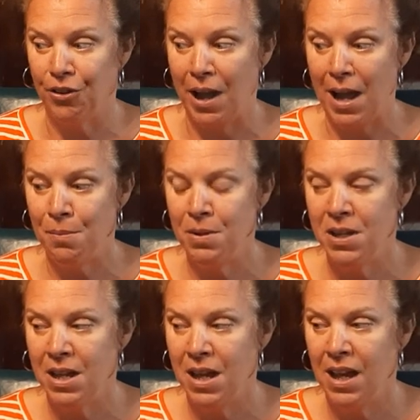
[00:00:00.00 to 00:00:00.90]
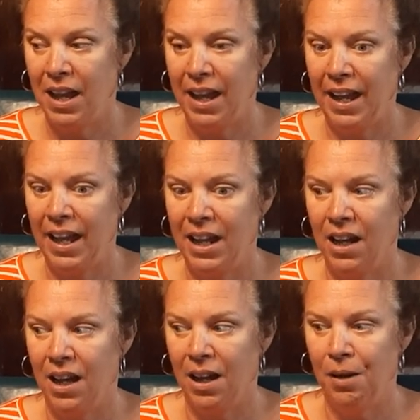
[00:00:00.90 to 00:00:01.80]
grabbed. And
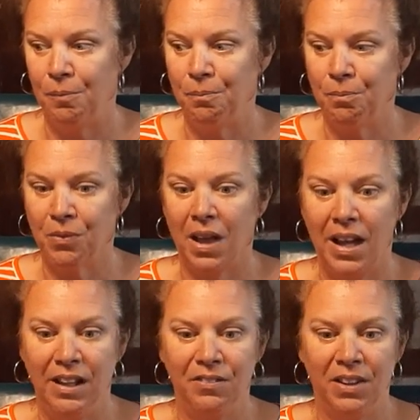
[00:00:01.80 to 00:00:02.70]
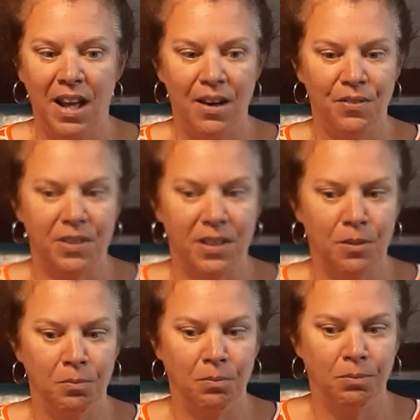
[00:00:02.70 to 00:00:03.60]
um, I even have
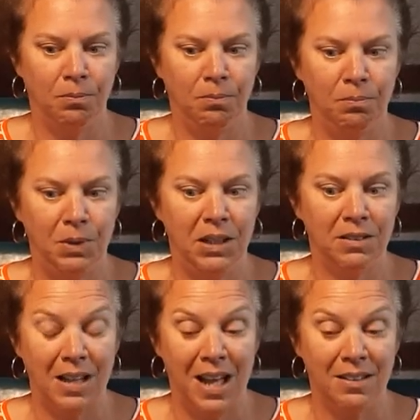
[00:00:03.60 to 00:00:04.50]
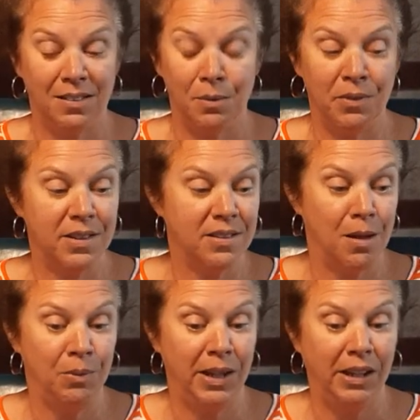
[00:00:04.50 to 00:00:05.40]
some meals. I, some of this
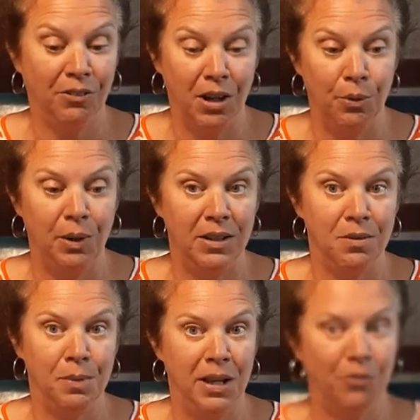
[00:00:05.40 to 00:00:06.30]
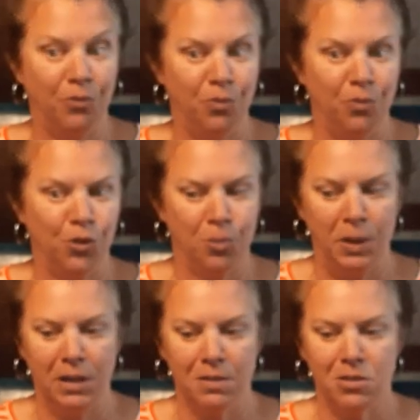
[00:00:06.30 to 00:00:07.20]
I'm taking right away to make for
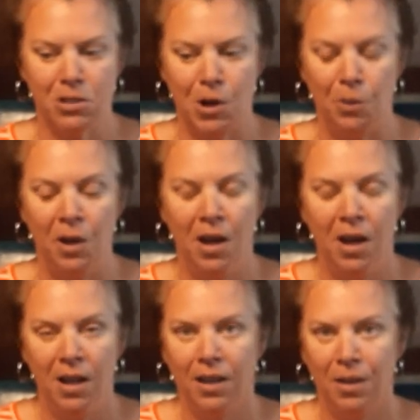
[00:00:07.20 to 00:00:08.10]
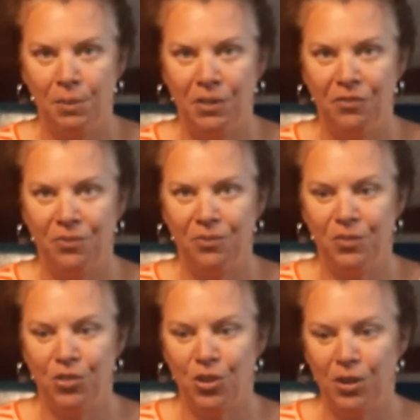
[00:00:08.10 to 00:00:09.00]
meals. So let me
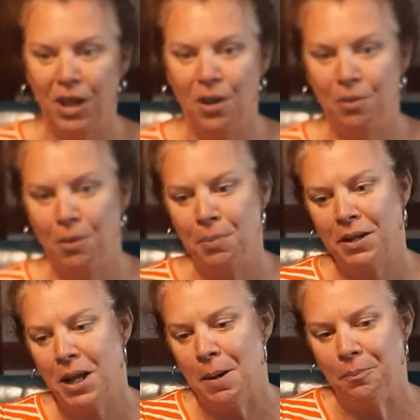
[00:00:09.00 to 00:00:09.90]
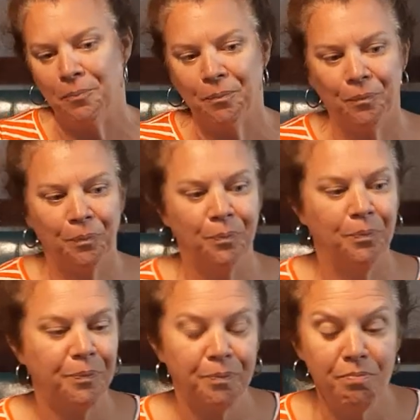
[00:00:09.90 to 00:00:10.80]
show you what we picked up.
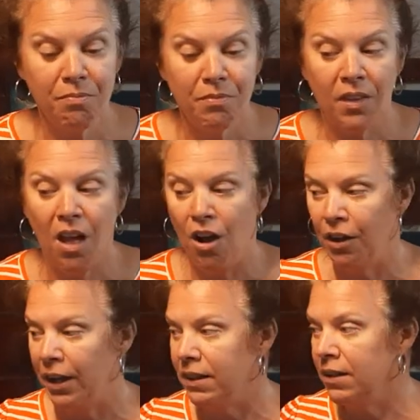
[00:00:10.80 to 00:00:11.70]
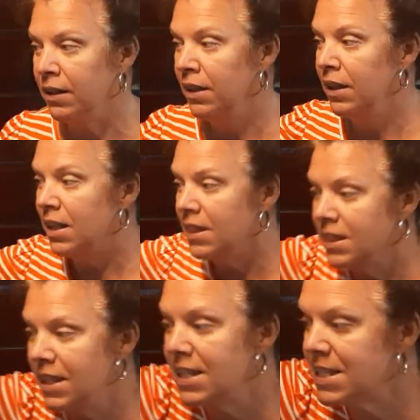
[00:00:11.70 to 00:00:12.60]
All right.
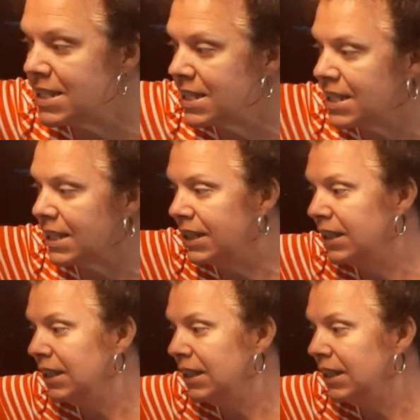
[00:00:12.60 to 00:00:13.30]
This